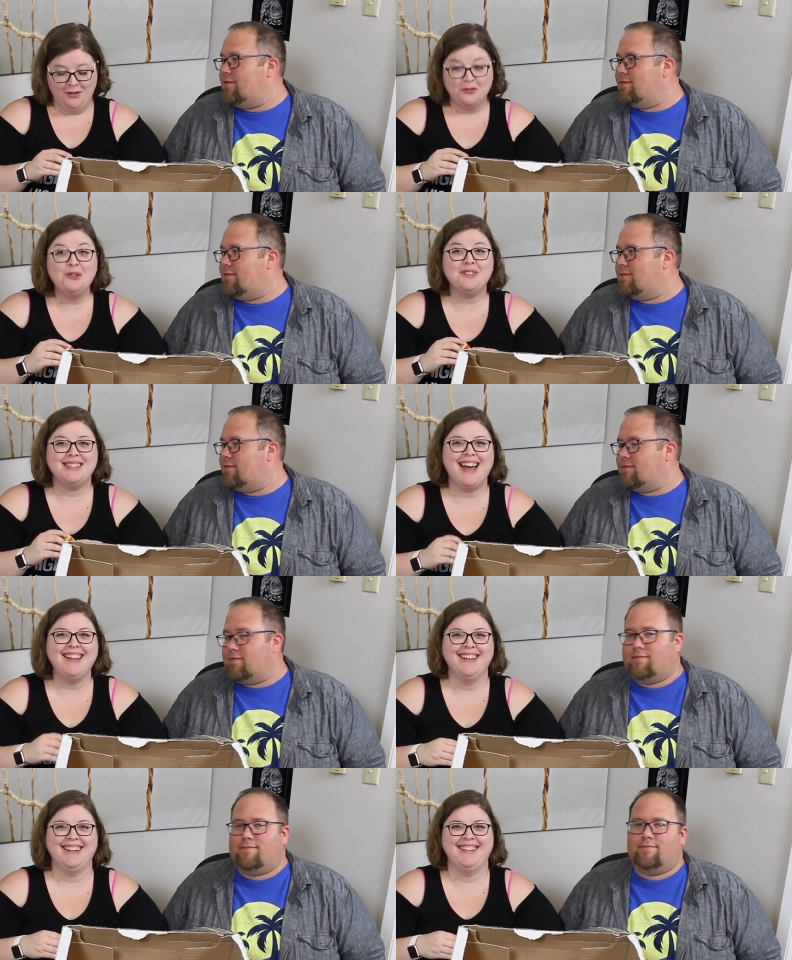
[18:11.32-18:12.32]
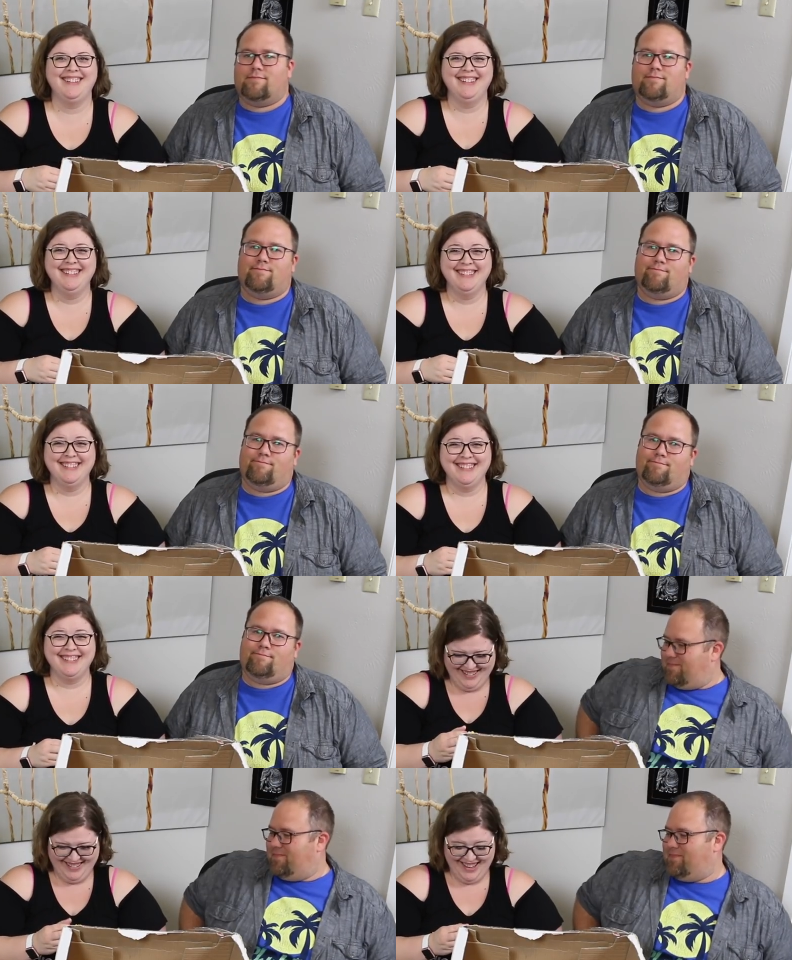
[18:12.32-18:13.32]
Speaker 1: Fruit salad.
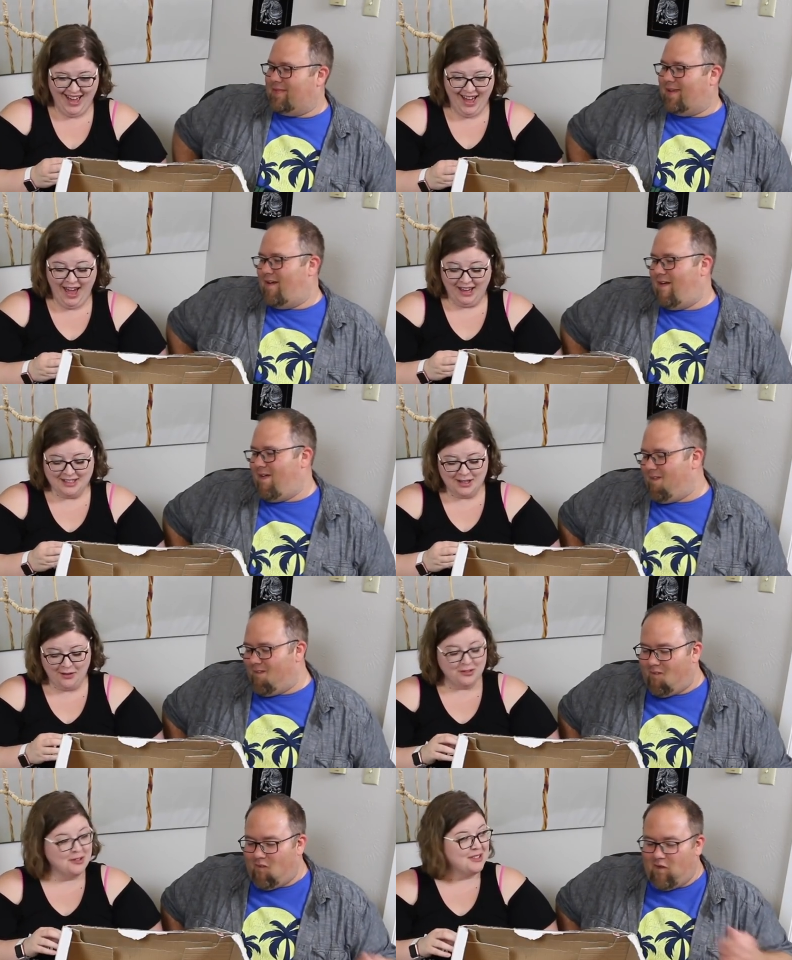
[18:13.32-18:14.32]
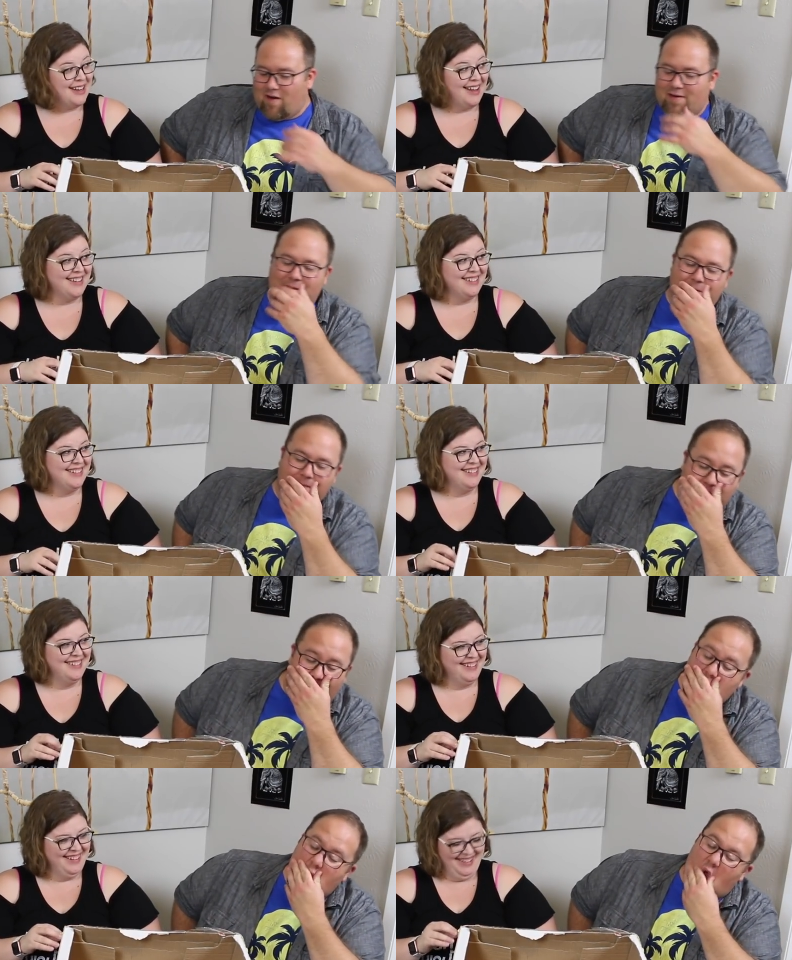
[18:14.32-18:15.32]
I saw fruit stand.
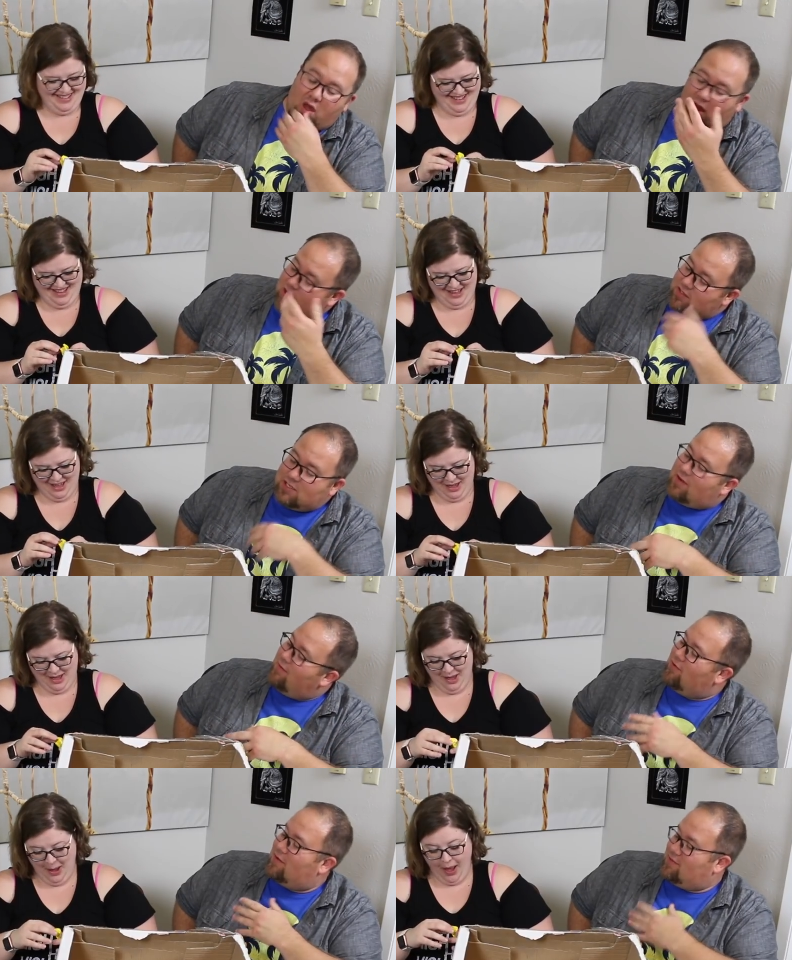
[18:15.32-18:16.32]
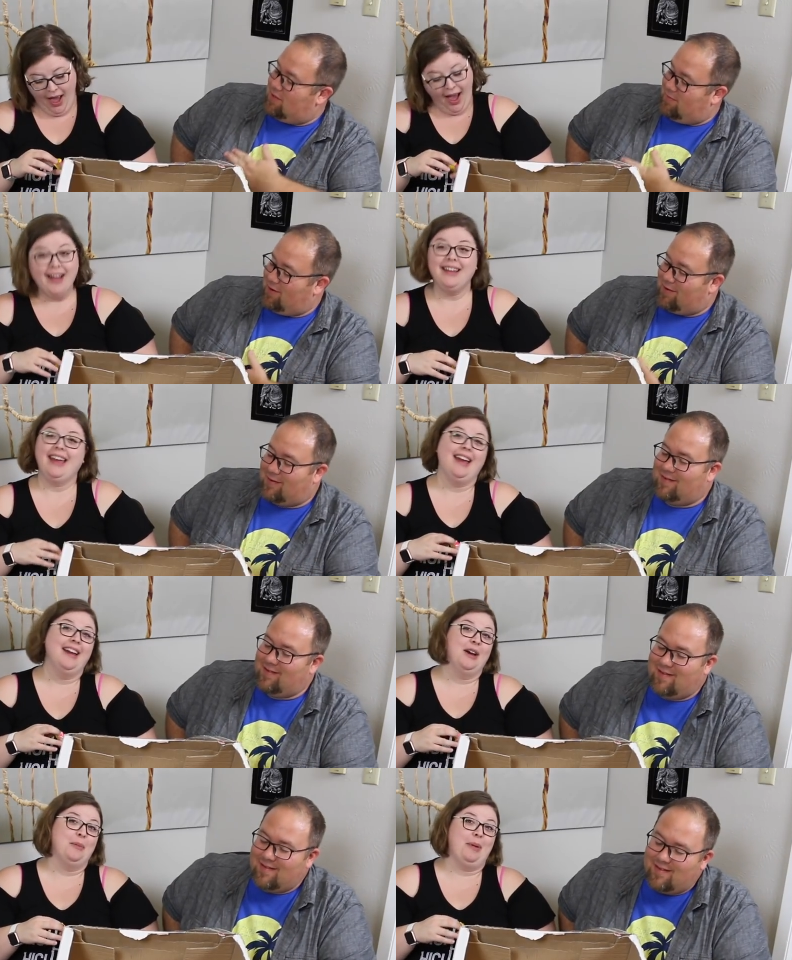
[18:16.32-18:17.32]
Speaker 2: You can see whatever you want to see.
Speaker 1: Dude. I can,
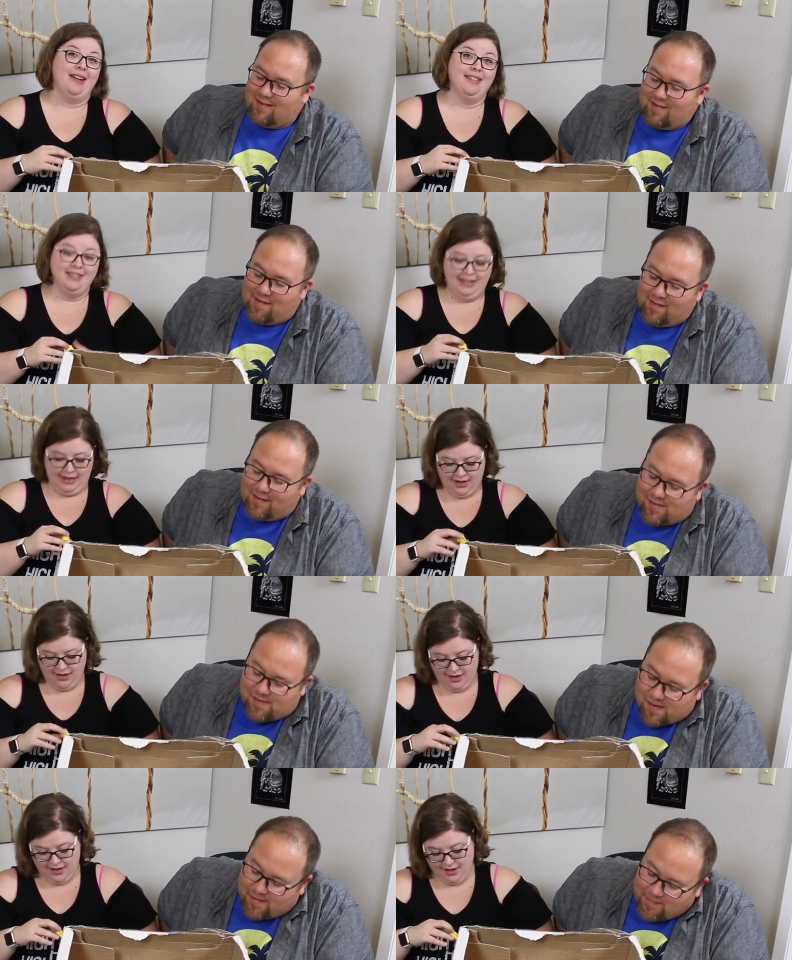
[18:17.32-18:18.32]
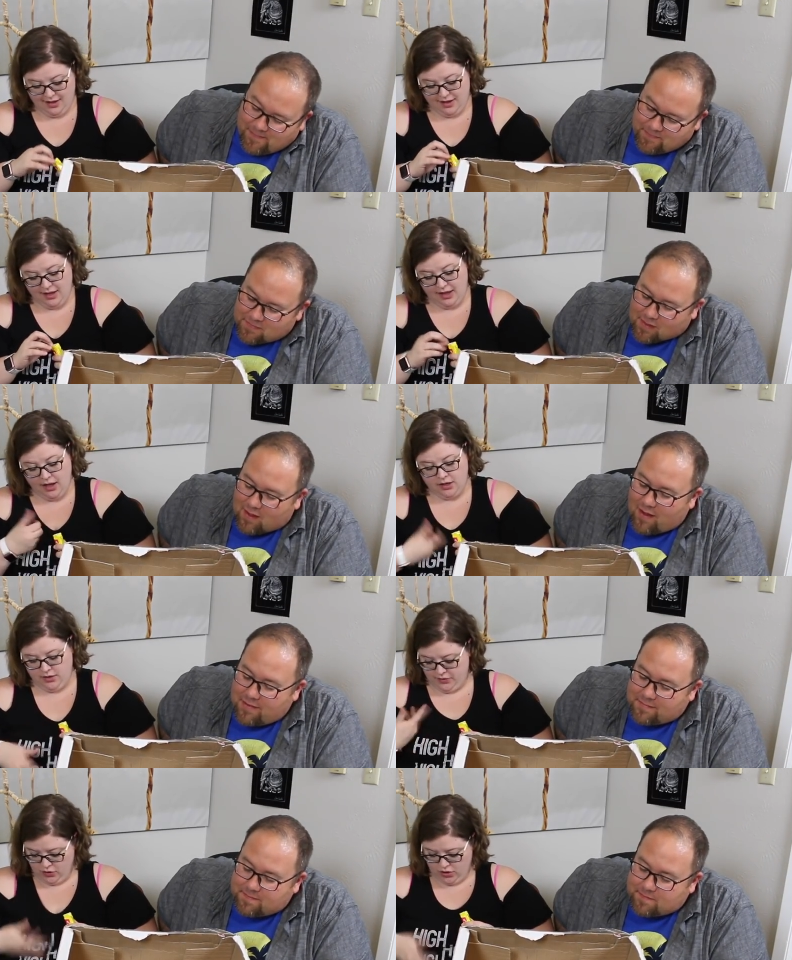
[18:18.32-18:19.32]
apparently. Hang on, you
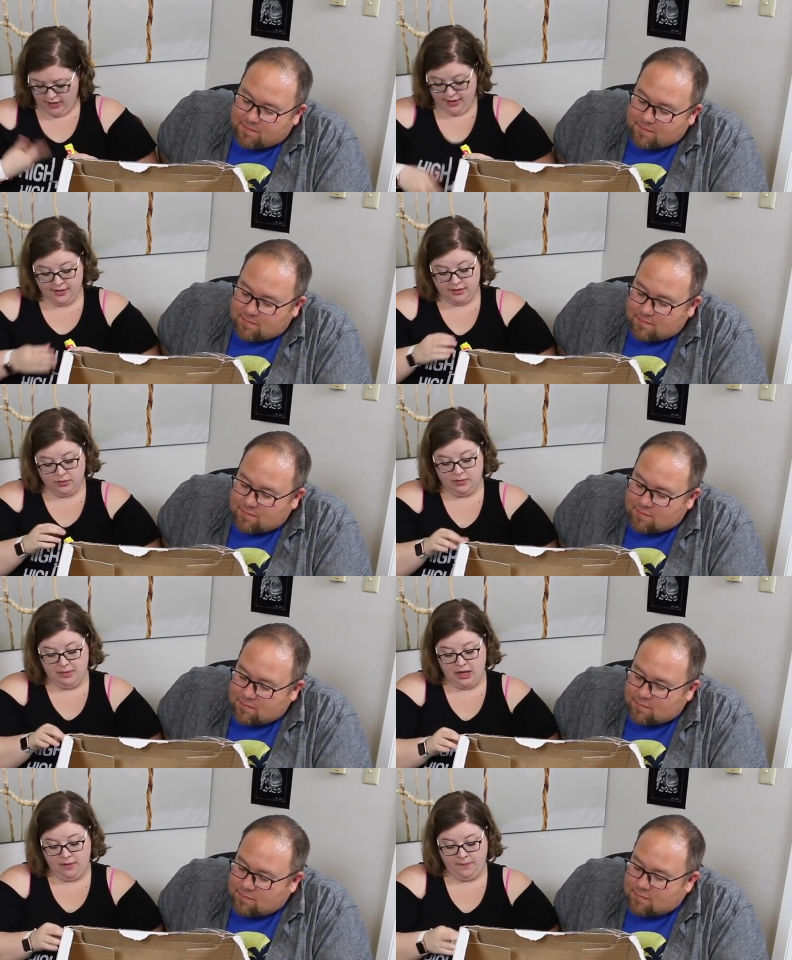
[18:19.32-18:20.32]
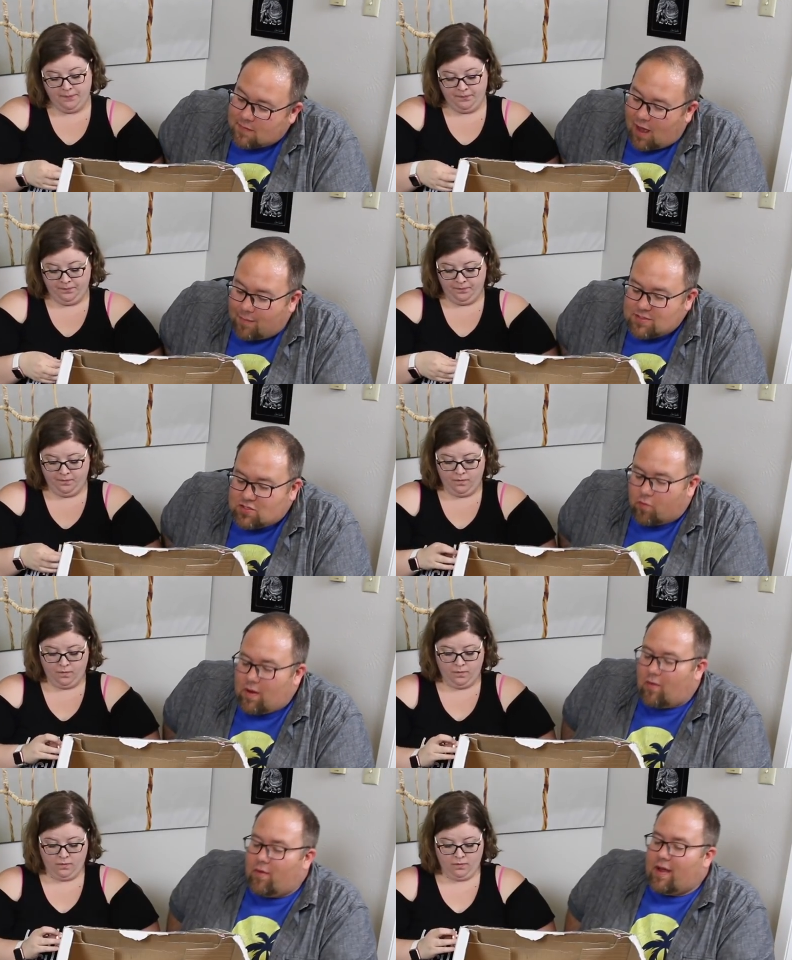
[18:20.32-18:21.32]
have to try this with me.
Speaker 2: I'm just scoping
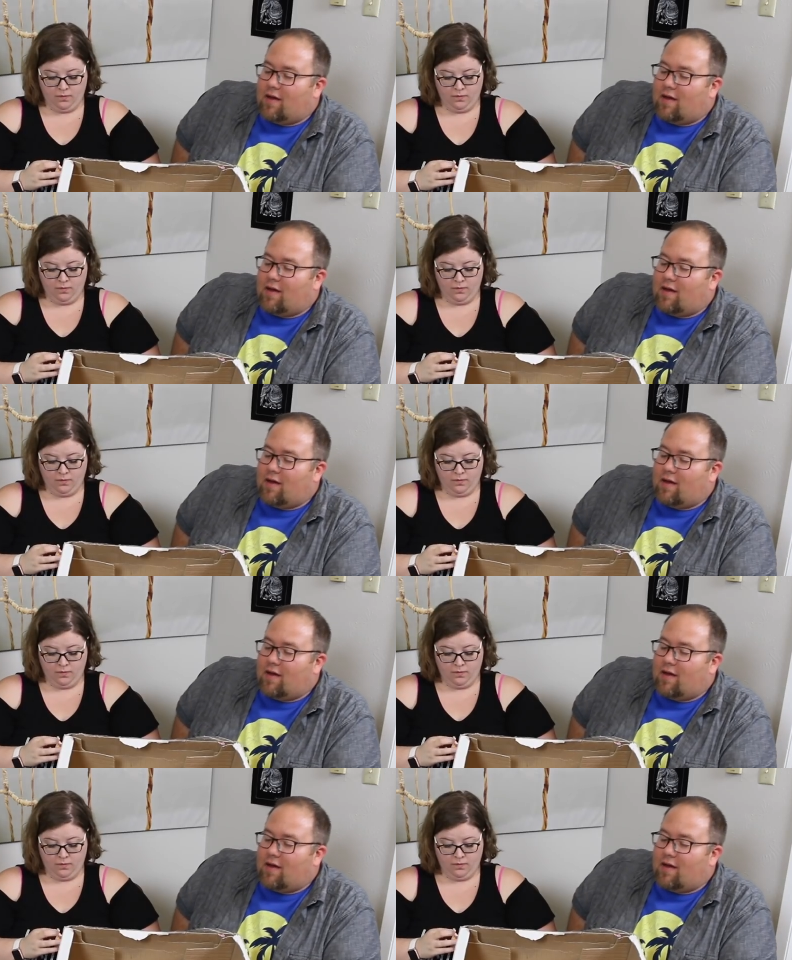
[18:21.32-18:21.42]
out what we